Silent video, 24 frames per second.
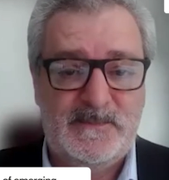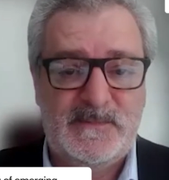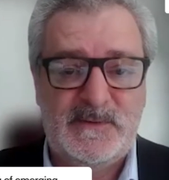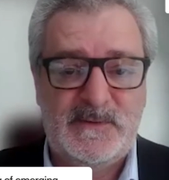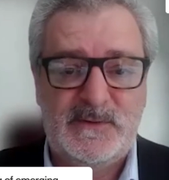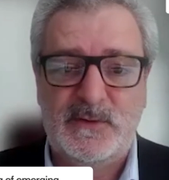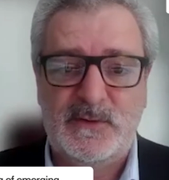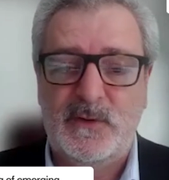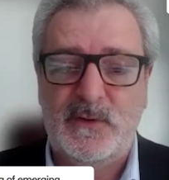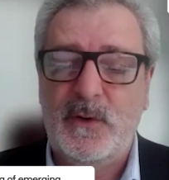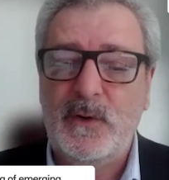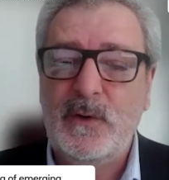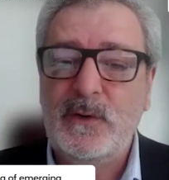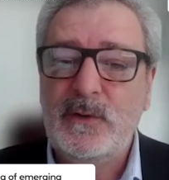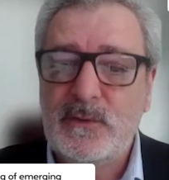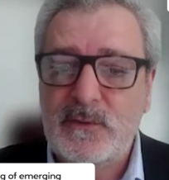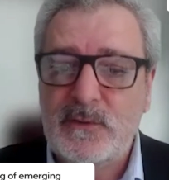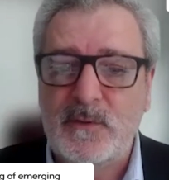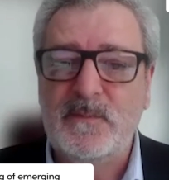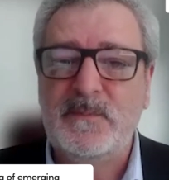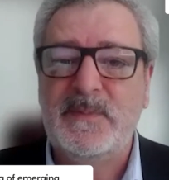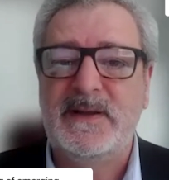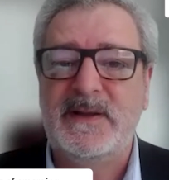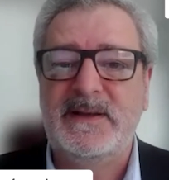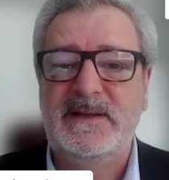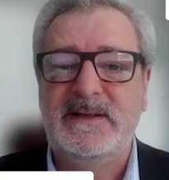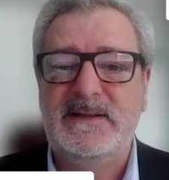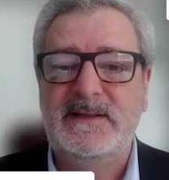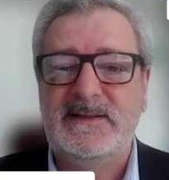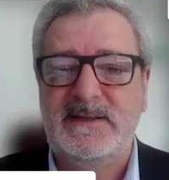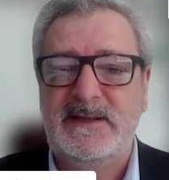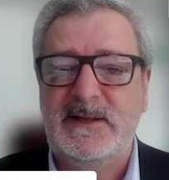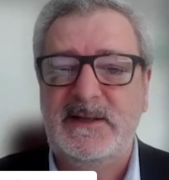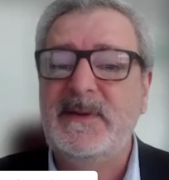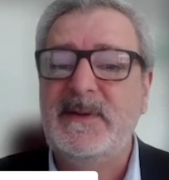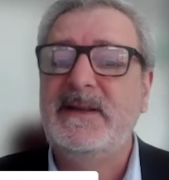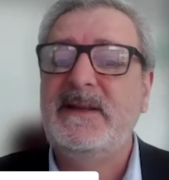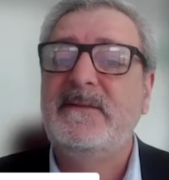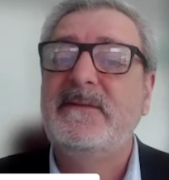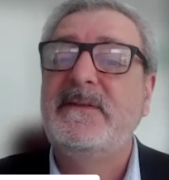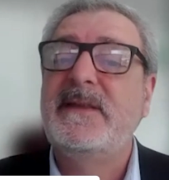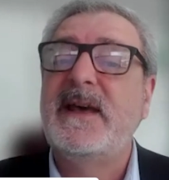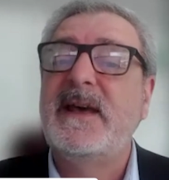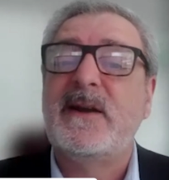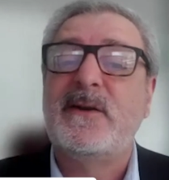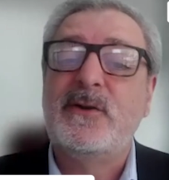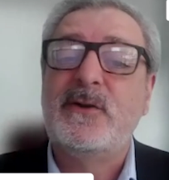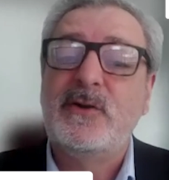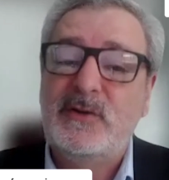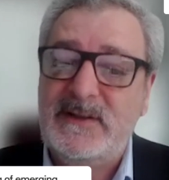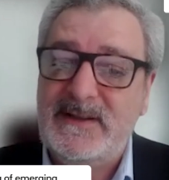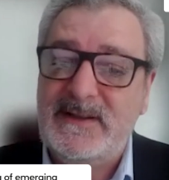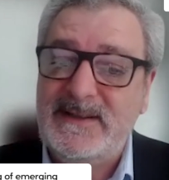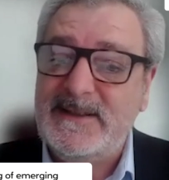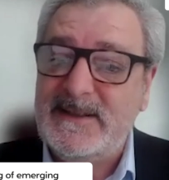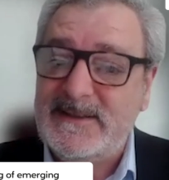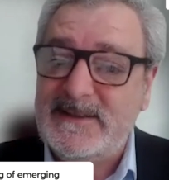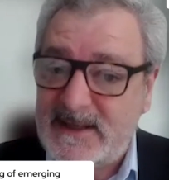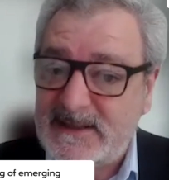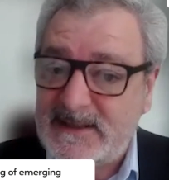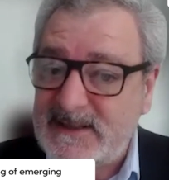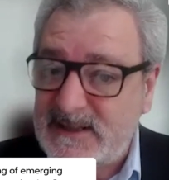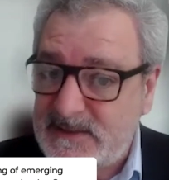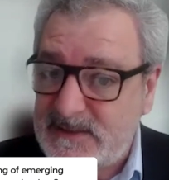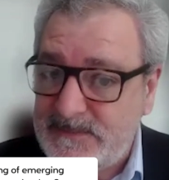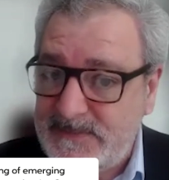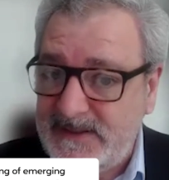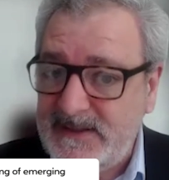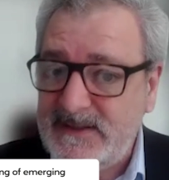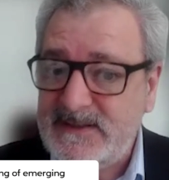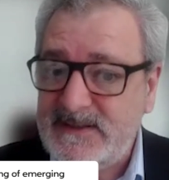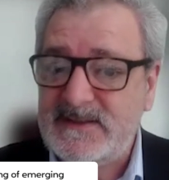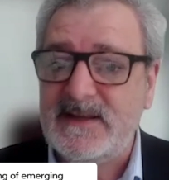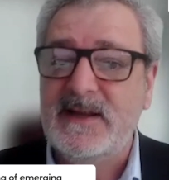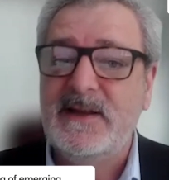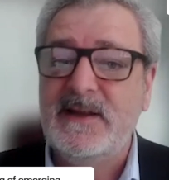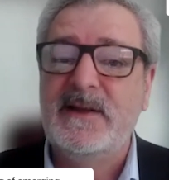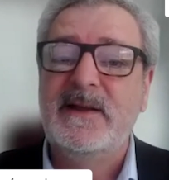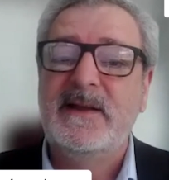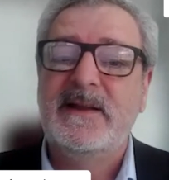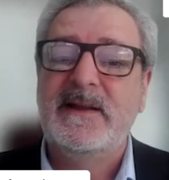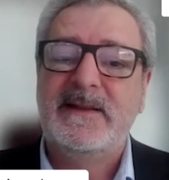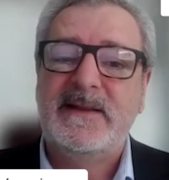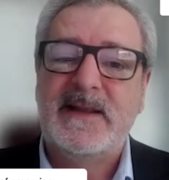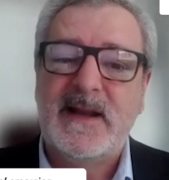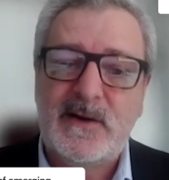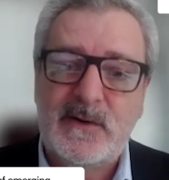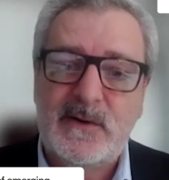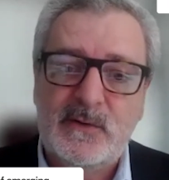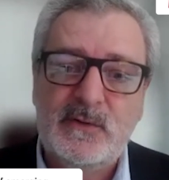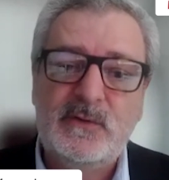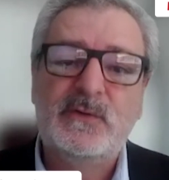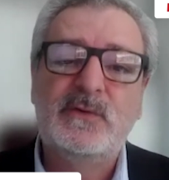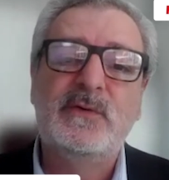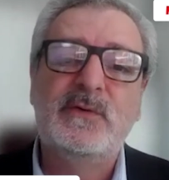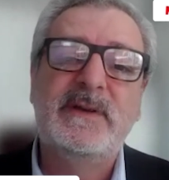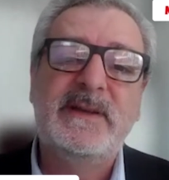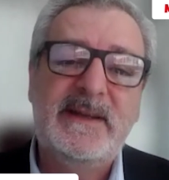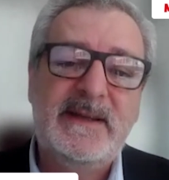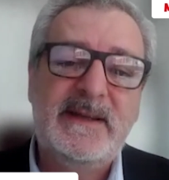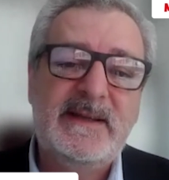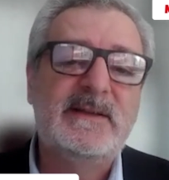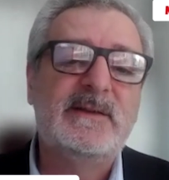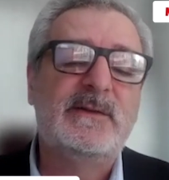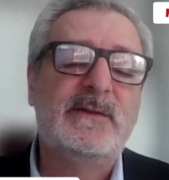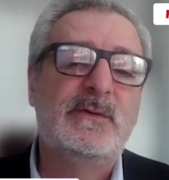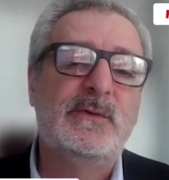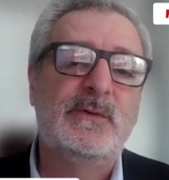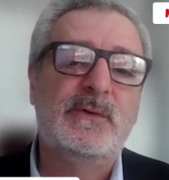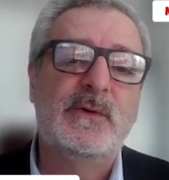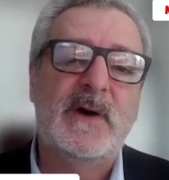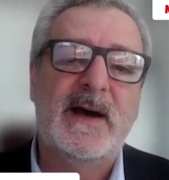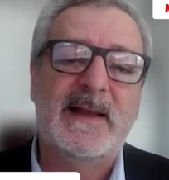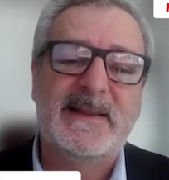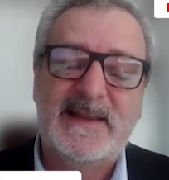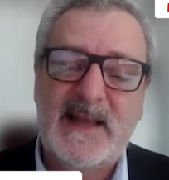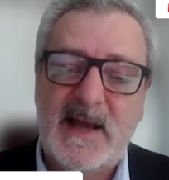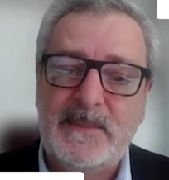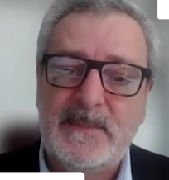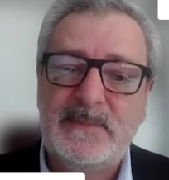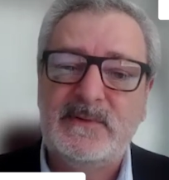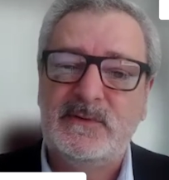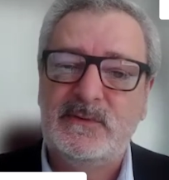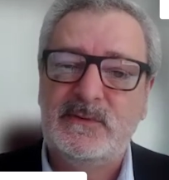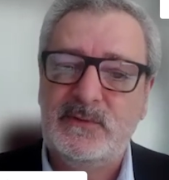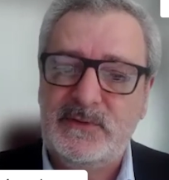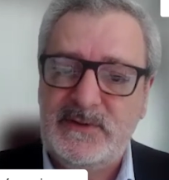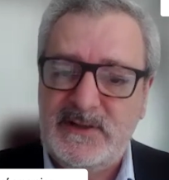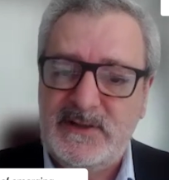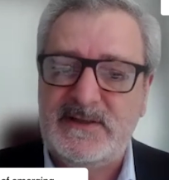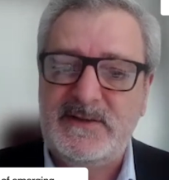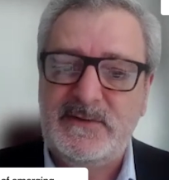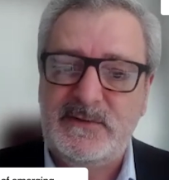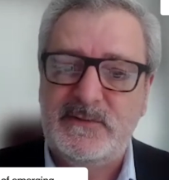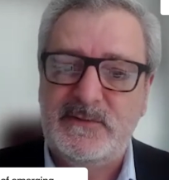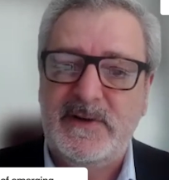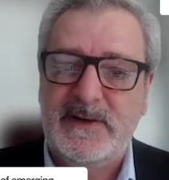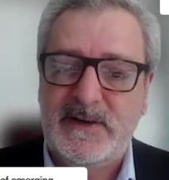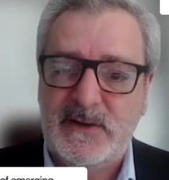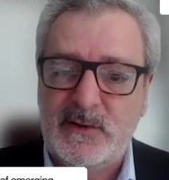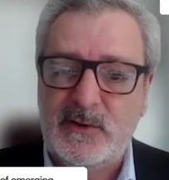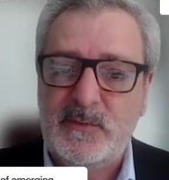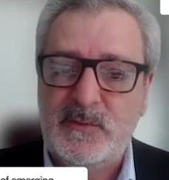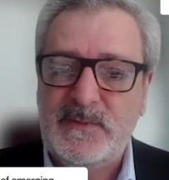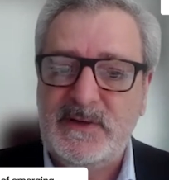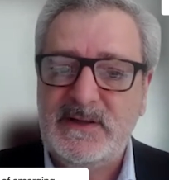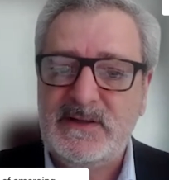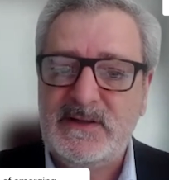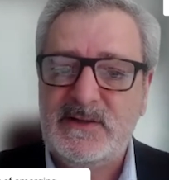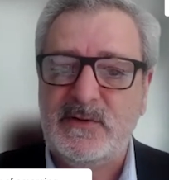So all companies, even if they are not in the data space, they are going to need to adapt to this new economy.